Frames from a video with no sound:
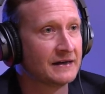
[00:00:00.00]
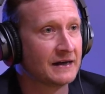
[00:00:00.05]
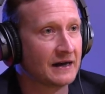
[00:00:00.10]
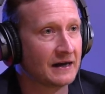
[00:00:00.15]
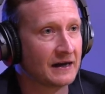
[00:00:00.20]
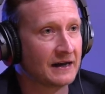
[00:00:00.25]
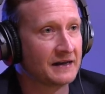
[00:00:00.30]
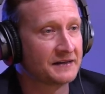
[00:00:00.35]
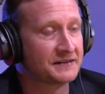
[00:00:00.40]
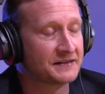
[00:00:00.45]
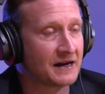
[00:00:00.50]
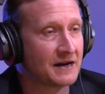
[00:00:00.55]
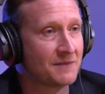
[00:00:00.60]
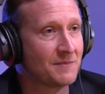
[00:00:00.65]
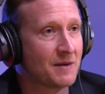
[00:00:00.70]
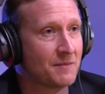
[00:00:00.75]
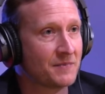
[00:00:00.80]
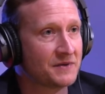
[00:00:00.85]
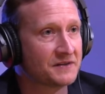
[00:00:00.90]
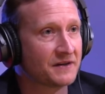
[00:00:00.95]
uh, SA
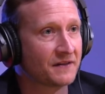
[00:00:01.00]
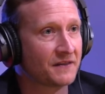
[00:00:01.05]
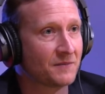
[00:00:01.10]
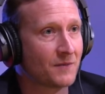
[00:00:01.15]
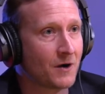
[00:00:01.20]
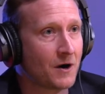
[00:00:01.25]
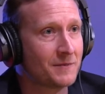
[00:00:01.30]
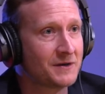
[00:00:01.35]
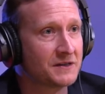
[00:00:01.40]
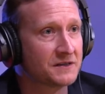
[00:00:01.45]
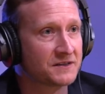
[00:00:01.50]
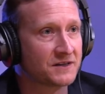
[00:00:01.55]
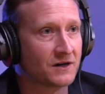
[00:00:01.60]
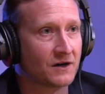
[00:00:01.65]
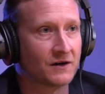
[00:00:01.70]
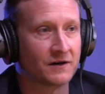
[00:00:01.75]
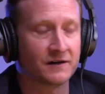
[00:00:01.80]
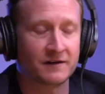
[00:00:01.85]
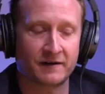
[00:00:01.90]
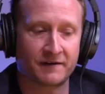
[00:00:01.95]
members at the moment.
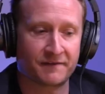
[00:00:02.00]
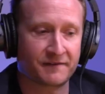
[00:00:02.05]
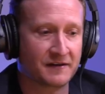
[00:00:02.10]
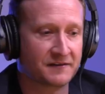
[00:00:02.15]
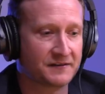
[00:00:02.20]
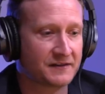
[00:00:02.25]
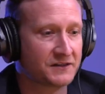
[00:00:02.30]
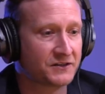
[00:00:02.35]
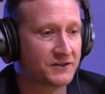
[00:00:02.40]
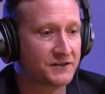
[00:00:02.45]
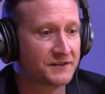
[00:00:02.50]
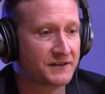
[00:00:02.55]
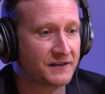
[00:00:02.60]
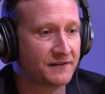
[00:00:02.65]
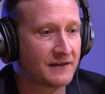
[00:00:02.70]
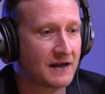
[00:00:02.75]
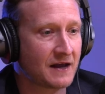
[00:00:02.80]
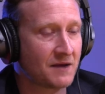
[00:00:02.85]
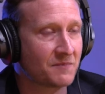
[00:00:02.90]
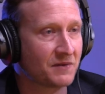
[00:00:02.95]
So if there's interest
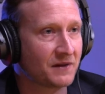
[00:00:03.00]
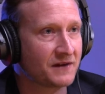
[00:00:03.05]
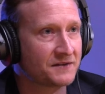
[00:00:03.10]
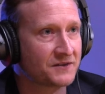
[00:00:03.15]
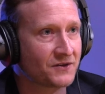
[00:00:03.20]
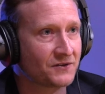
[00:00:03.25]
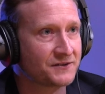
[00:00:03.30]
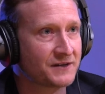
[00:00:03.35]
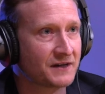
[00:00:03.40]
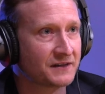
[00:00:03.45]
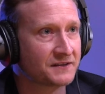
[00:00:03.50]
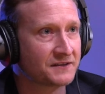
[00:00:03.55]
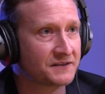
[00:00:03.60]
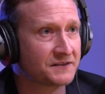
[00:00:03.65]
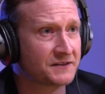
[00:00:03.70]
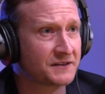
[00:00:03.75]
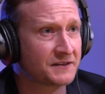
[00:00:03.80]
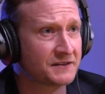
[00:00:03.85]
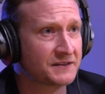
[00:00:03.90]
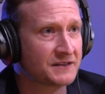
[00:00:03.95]
in that, please contact
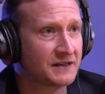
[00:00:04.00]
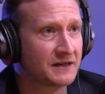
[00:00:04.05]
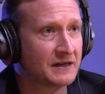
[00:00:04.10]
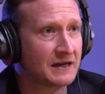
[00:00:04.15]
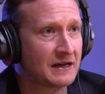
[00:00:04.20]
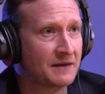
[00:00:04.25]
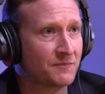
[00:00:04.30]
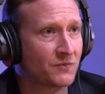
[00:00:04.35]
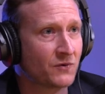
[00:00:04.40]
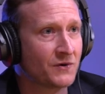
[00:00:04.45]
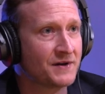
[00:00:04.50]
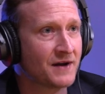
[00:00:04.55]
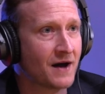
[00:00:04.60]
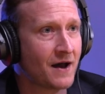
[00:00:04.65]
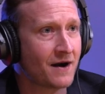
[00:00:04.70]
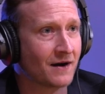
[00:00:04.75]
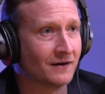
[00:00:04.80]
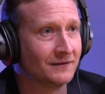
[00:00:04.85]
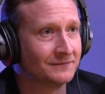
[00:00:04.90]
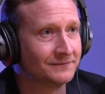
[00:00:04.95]
us at, uh, at Point
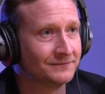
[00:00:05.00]
Data.